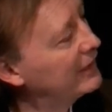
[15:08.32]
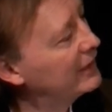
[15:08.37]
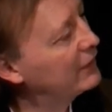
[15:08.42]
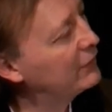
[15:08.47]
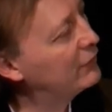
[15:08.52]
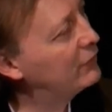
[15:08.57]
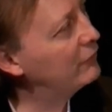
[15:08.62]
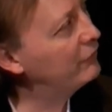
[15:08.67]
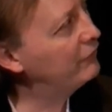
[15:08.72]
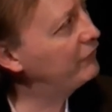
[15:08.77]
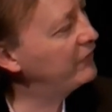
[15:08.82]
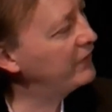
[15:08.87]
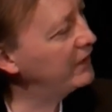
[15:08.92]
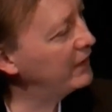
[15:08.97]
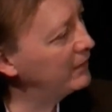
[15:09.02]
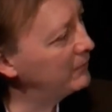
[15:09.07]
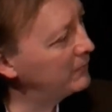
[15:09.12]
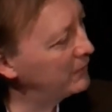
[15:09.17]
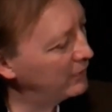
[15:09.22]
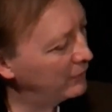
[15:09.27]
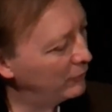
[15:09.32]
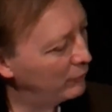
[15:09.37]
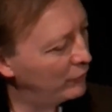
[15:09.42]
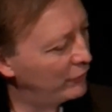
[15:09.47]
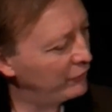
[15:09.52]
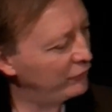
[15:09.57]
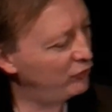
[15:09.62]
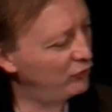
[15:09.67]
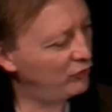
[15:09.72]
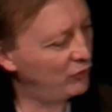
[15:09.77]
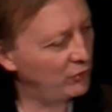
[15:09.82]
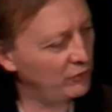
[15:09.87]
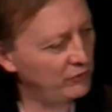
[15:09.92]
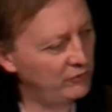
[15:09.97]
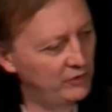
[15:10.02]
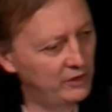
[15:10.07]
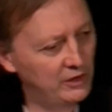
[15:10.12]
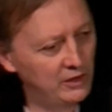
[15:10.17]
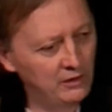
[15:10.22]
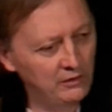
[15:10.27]
the film was shot
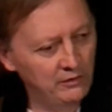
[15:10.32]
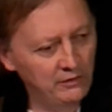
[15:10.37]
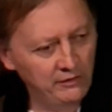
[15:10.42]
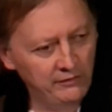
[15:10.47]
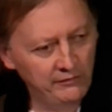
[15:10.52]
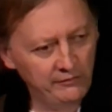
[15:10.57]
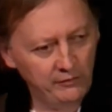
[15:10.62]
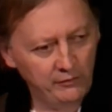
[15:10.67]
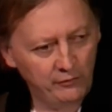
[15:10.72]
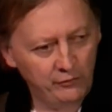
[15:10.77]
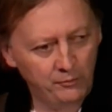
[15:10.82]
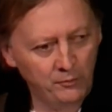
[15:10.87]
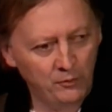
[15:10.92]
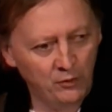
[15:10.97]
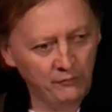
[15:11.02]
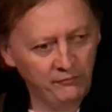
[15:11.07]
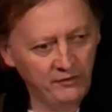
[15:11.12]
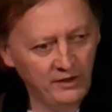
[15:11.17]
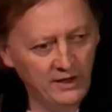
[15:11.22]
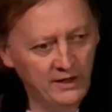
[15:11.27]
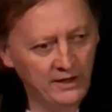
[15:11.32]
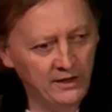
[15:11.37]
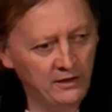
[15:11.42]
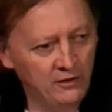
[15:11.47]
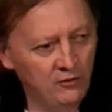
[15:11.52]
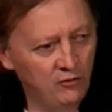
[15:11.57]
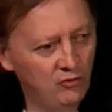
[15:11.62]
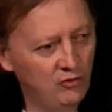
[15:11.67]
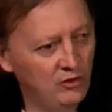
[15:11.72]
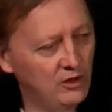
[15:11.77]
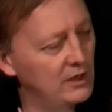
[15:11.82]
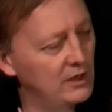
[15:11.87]
in this small village